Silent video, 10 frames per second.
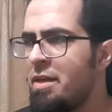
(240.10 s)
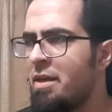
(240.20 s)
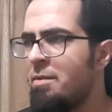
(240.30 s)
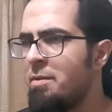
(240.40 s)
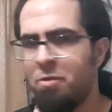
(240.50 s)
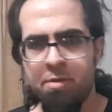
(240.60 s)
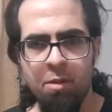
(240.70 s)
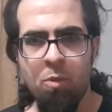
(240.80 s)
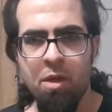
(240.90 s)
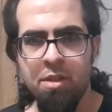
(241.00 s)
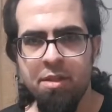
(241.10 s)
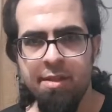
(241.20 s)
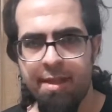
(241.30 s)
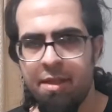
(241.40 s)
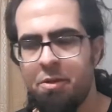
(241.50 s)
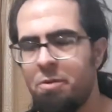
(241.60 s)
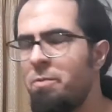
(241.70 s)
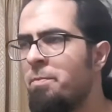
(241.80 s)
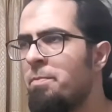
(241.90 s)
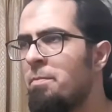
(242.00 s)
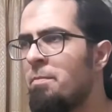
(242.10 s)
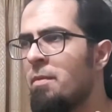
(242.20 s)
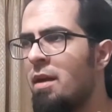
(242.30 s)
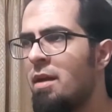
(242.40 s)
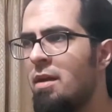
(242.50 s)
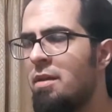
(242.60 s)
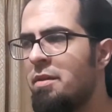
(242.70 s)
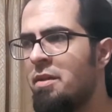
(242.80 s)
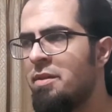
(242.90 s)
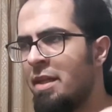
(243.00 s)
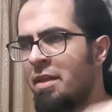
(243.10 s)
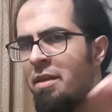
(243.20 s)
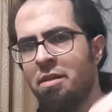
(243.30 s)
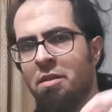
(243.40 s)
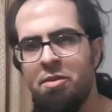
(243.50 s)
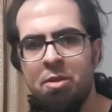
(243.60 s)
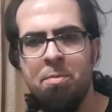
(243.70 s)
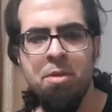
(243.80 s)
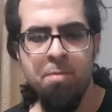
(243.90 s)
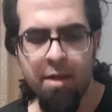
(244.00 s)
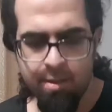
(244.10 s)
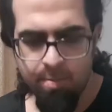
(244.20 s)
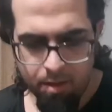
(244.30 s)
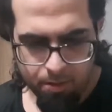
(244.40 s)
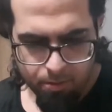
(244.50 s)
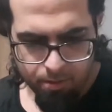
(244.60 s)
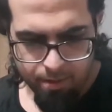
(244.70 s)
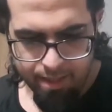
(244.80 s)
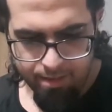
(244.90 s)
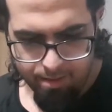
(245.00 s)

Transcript: if you're still watching this, thank you. There's a link in the description box below that